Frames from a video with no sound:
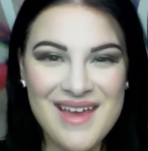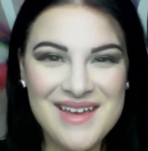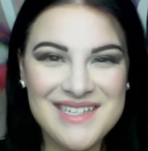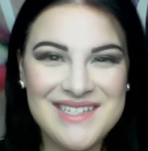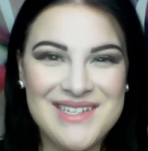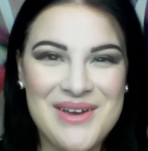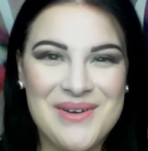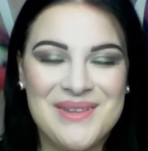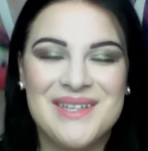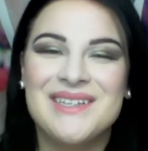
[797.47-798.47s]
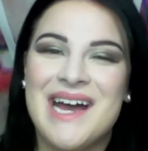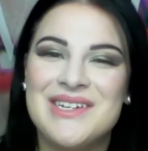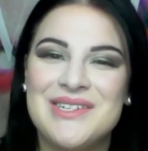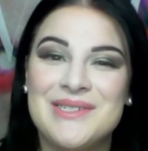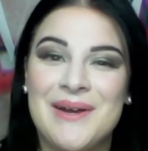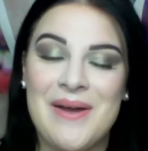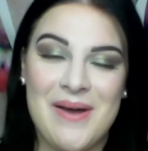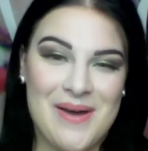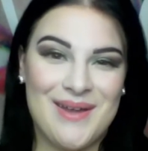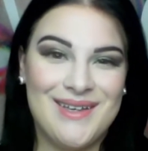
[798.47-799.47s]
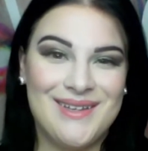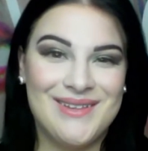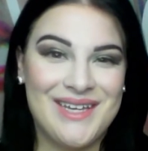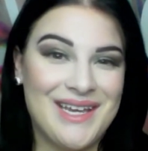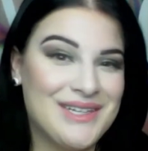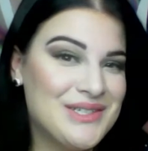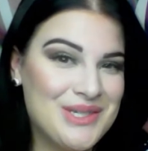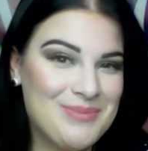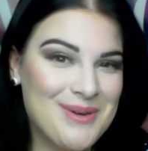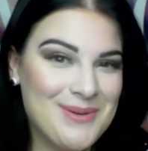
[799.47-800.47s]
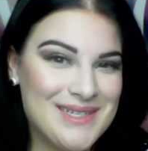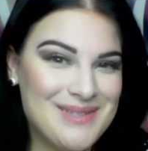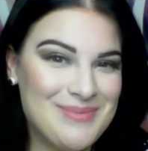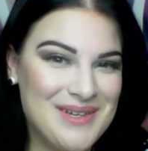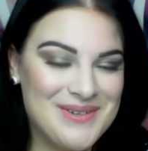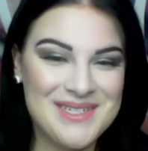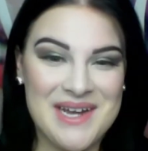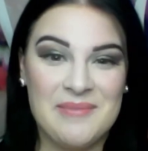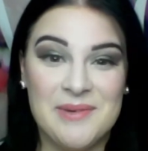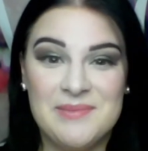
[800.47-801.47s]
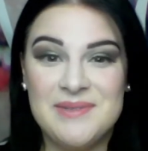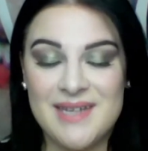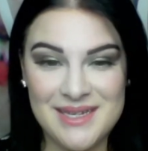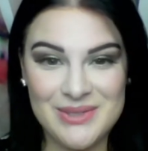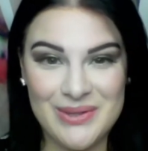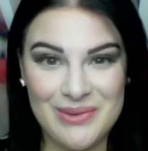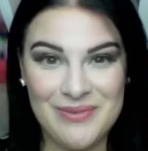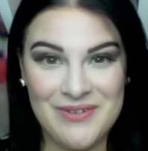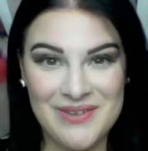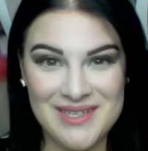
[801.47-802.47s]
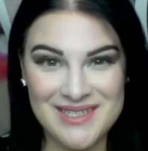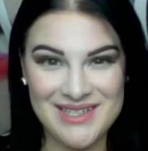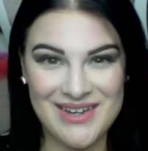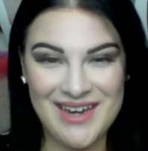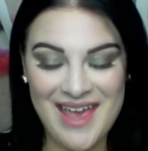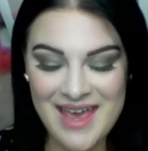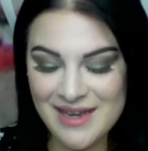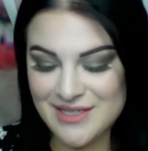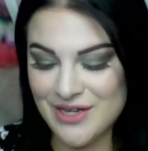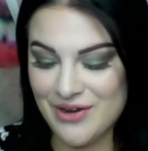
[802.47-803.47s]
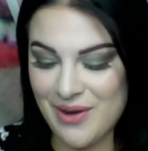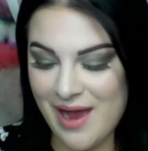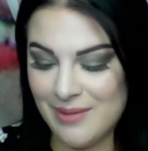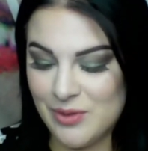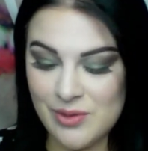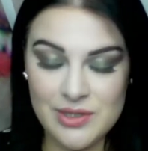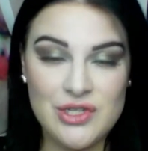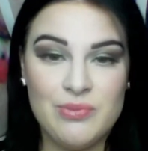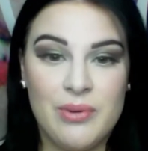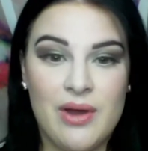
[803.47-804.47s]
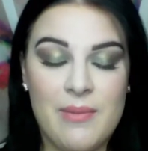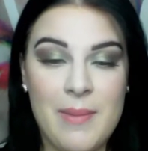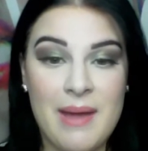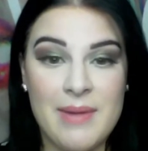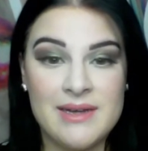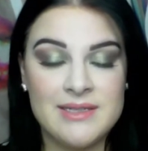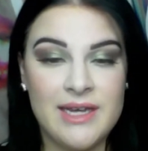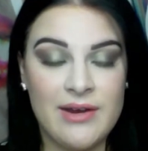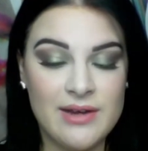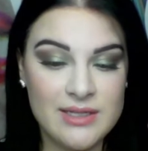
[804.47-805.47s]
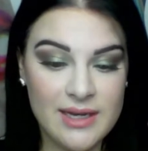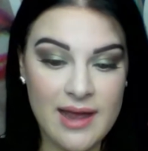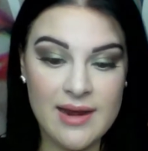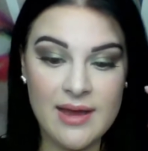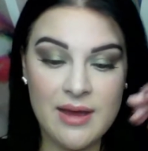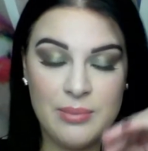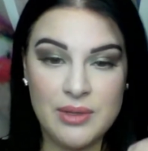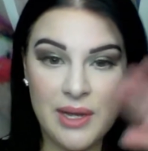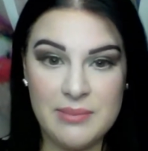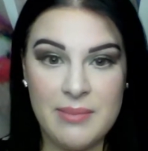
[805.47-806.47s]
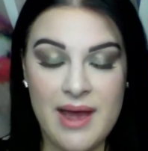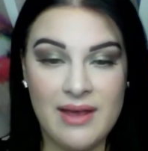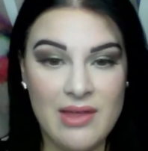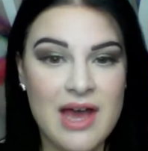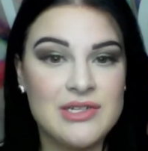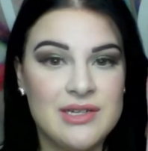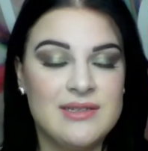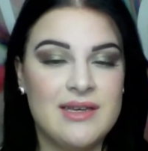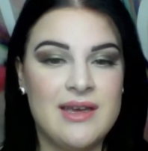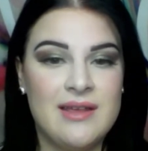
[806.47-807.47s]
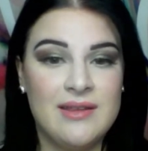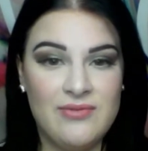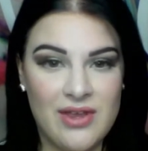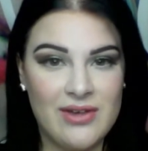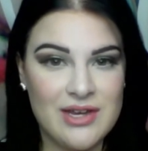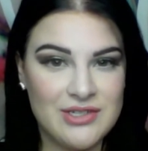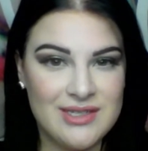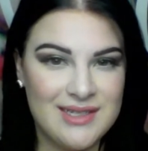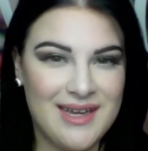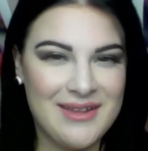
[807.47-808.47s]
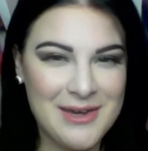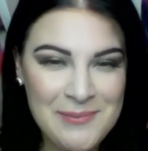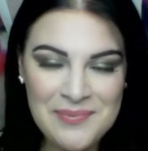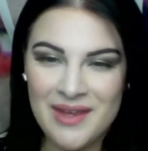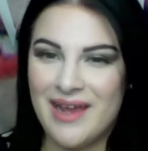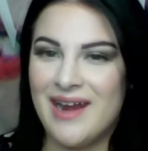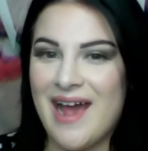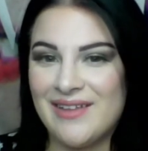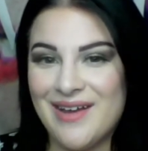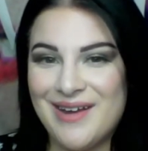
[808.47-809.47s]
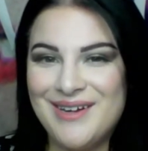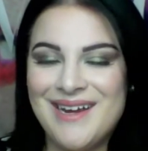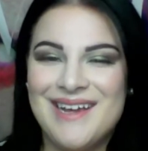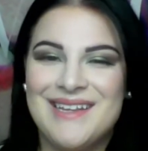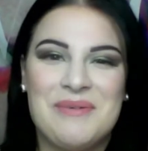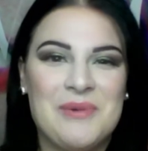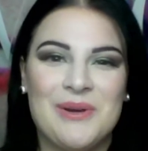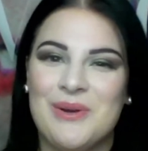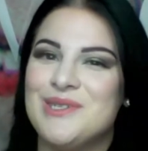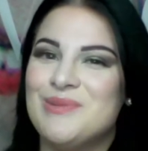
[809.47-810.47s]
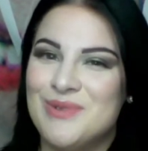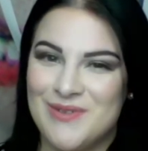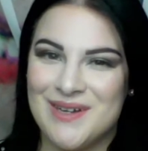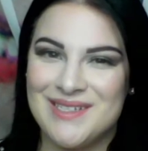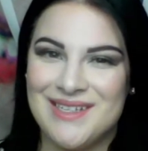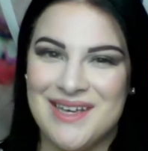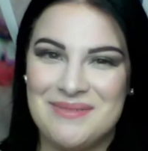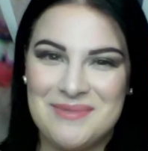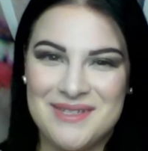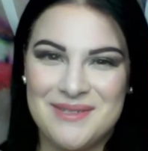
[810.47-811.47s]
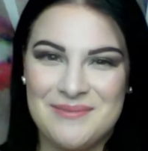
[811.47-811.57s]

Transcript: So the lashes are on and looking super wispy, which I'm obsessed with for this look. So I'm going to put my mascara to kind of blend my lashes and the fake lashes together, and eyeliner, and then we're going to move on to lips.